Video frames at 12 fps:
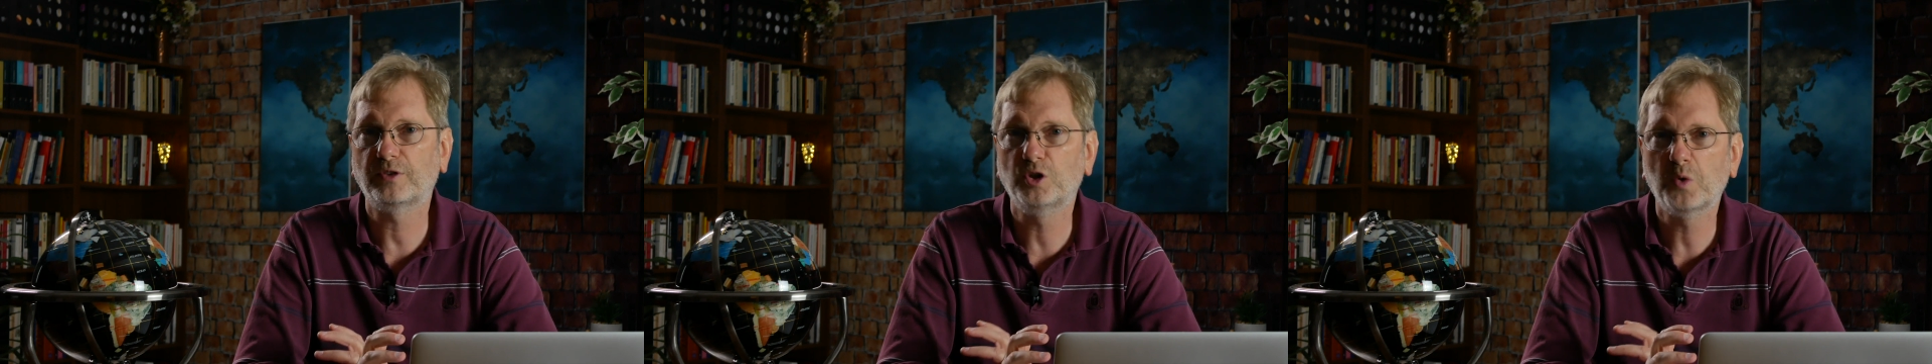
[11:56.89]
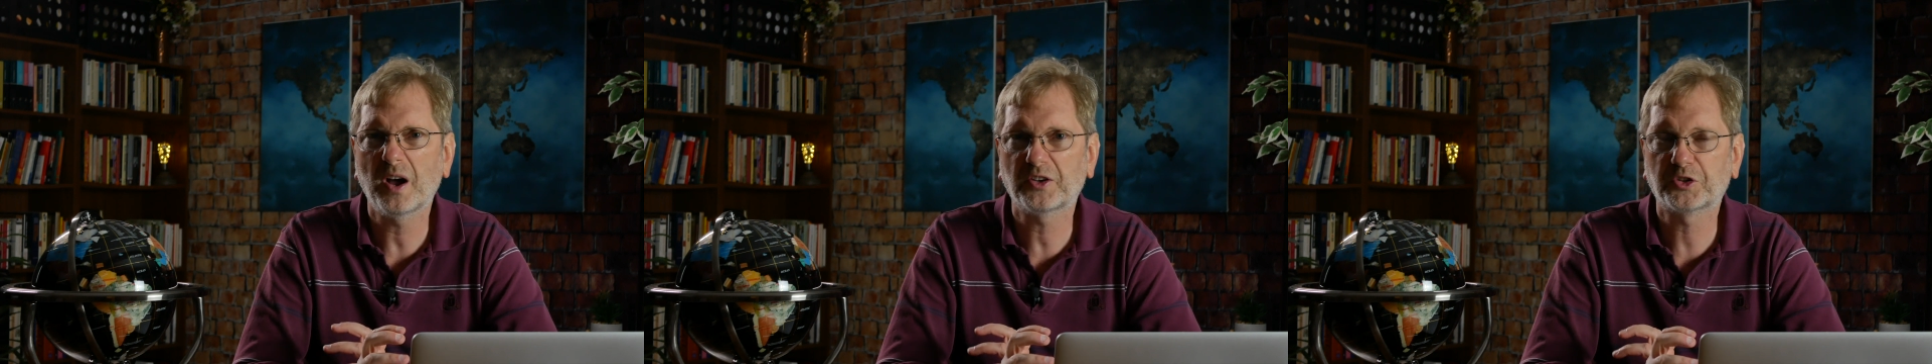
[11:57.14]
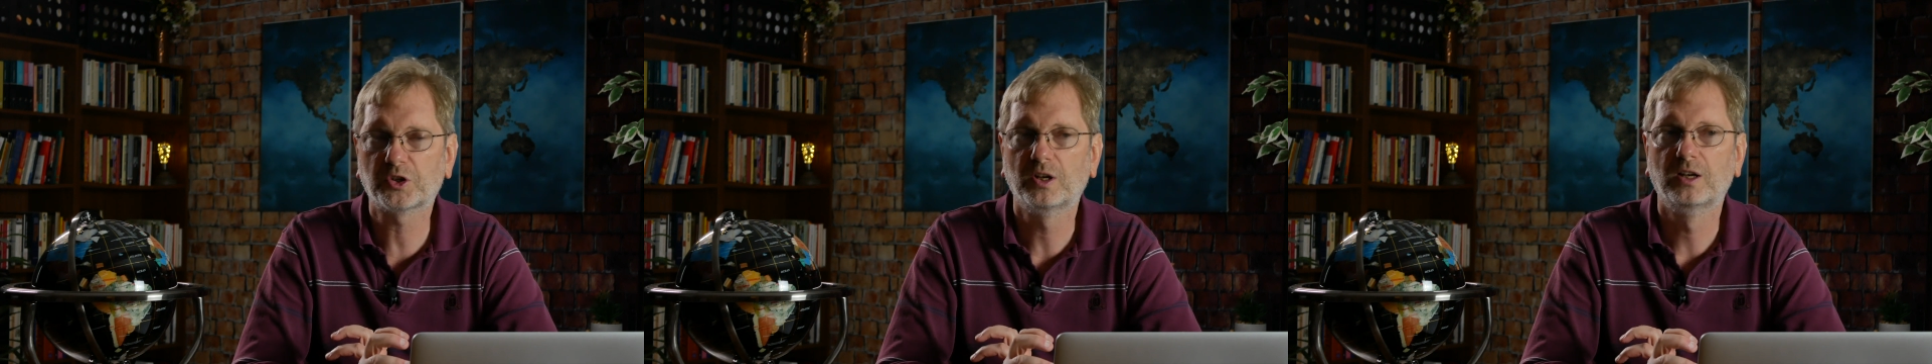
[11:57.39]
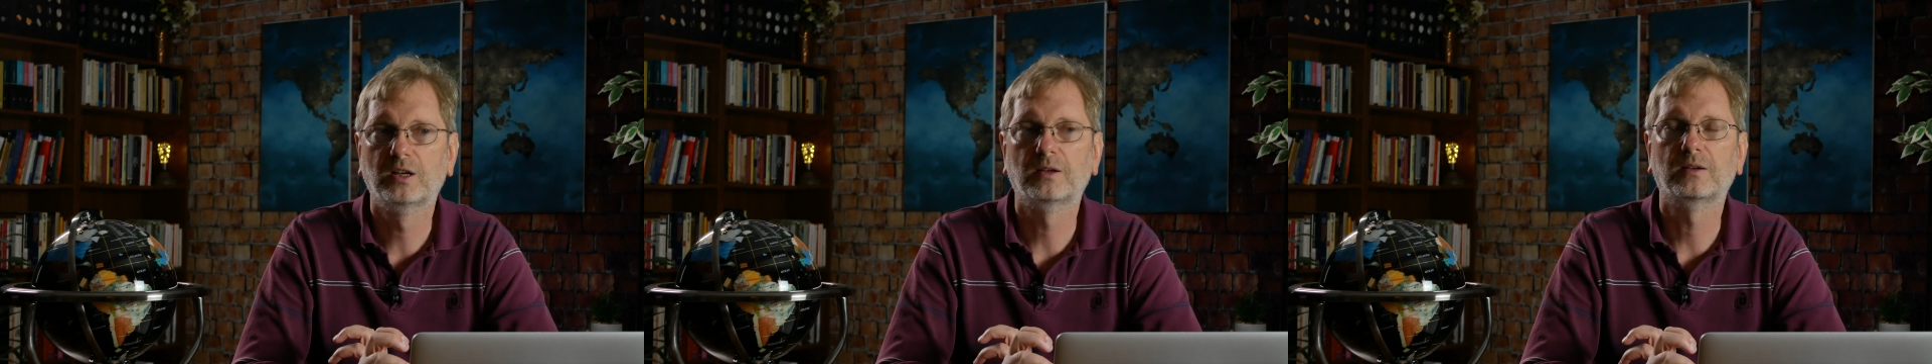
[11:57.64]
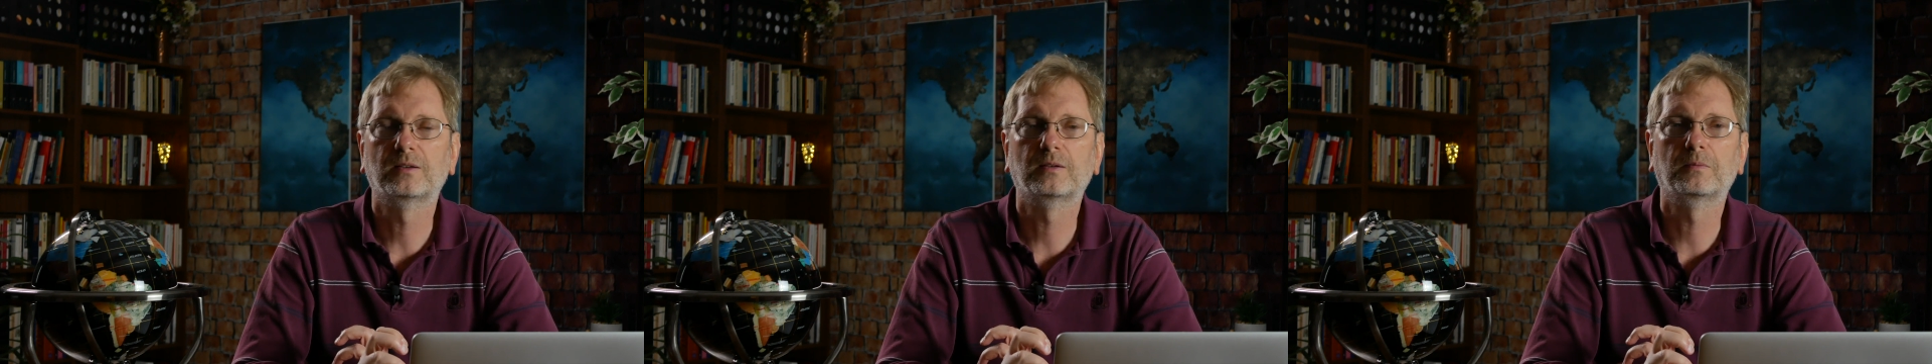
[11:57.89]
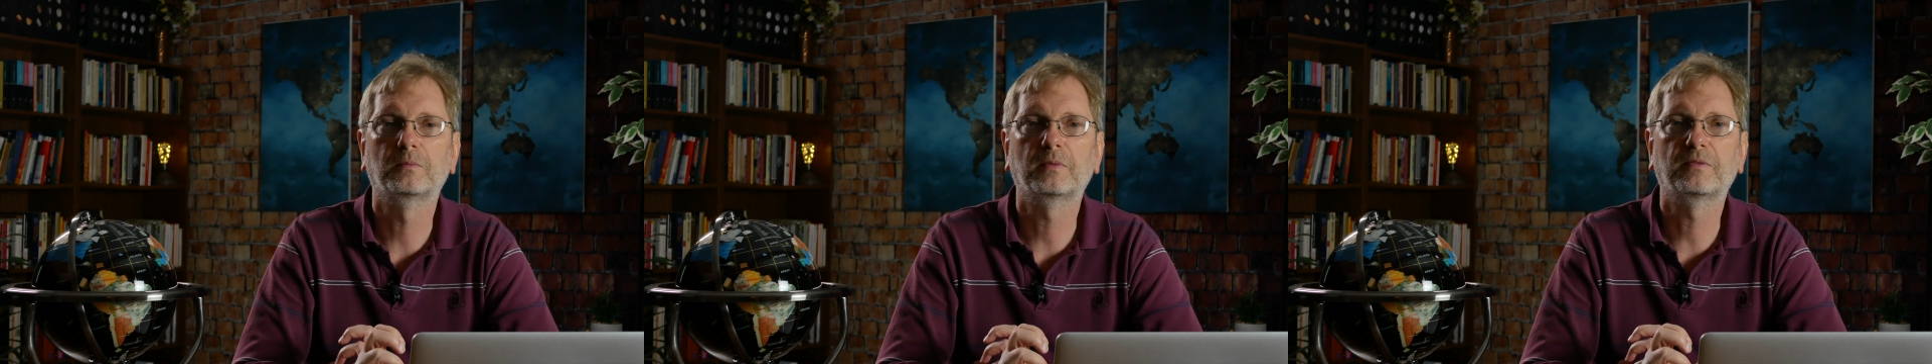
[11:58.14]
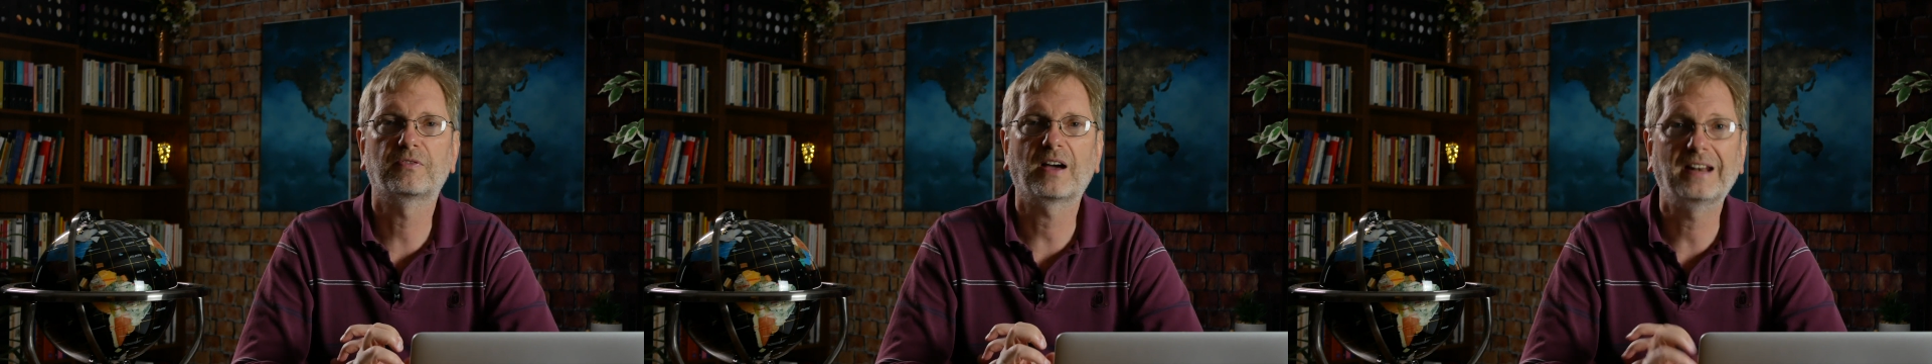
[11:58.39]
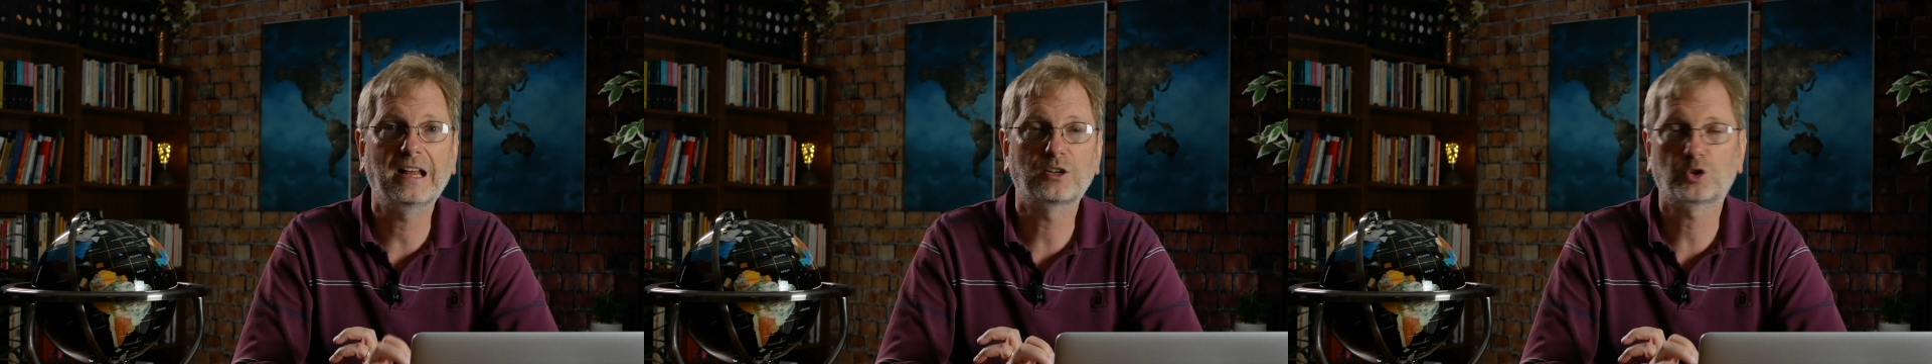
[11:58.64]
U.S.
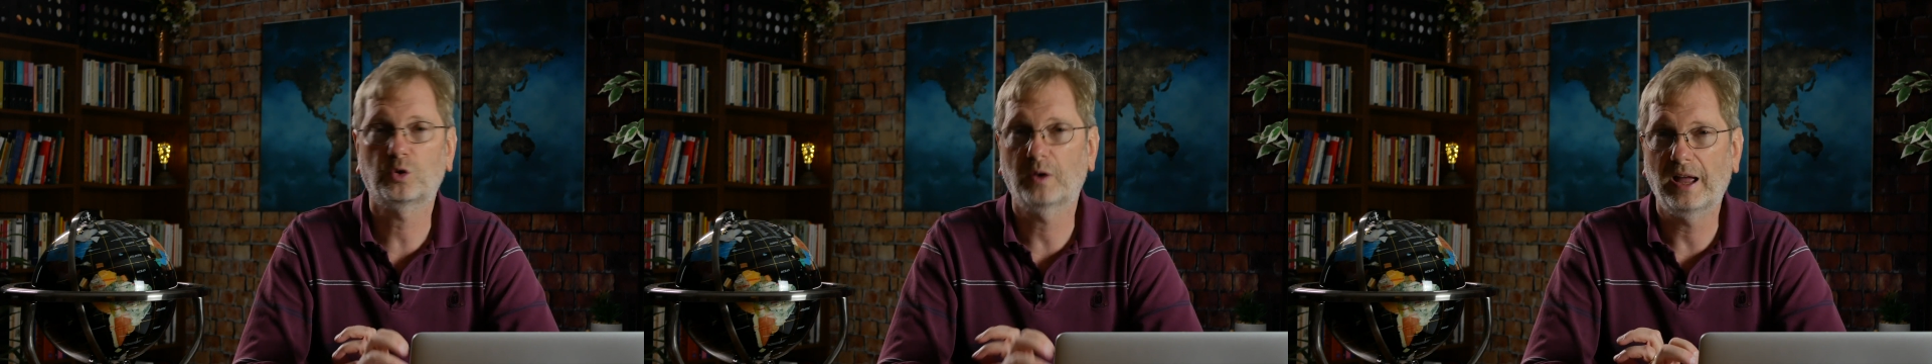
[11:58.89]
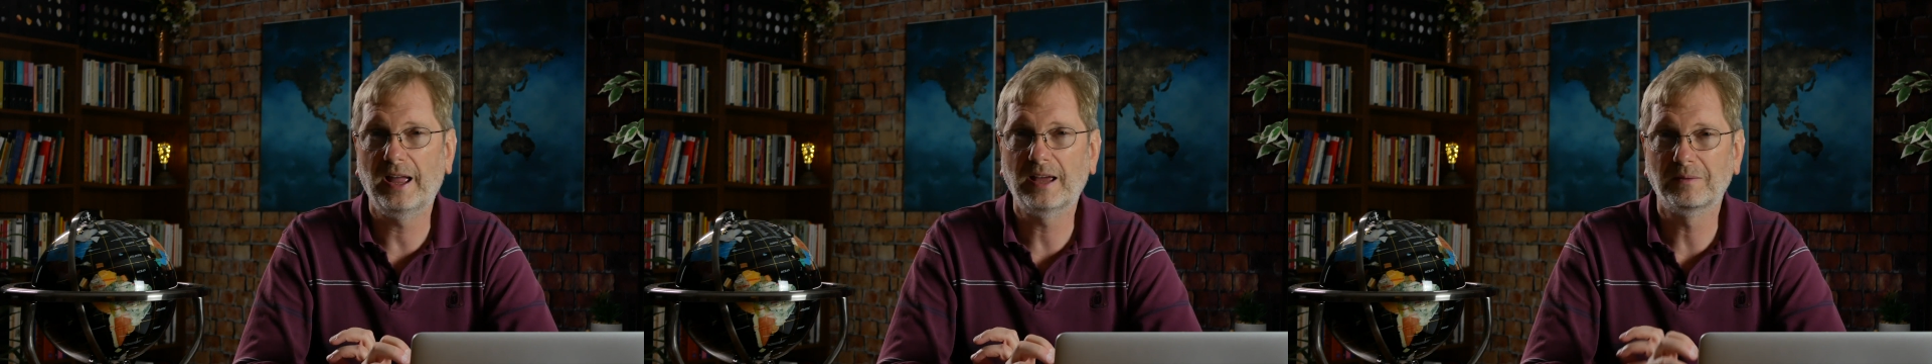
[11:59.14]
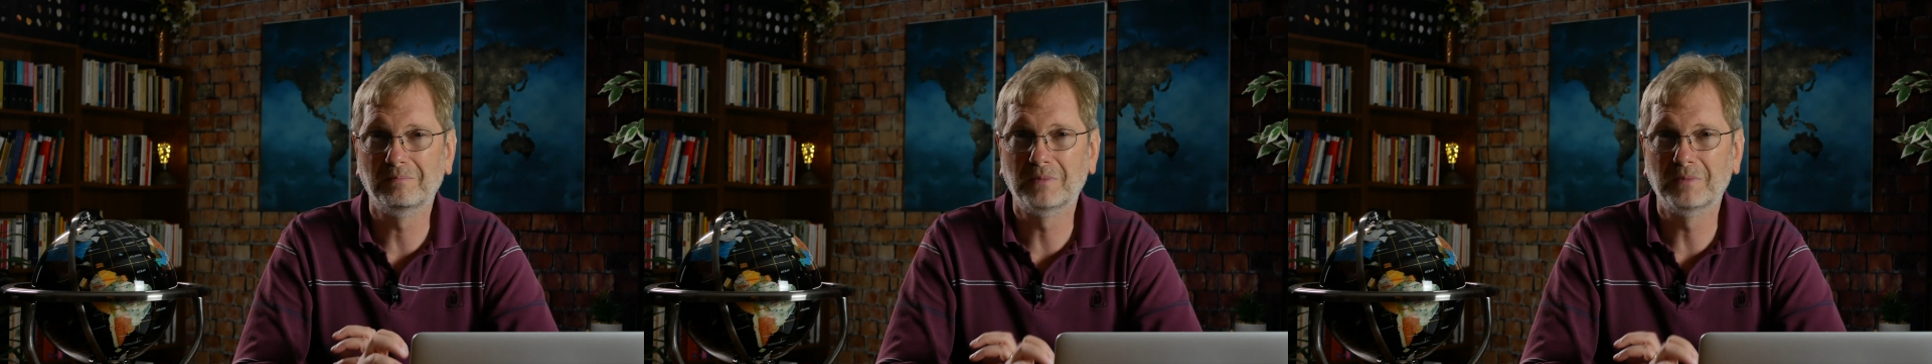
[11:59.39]
financial and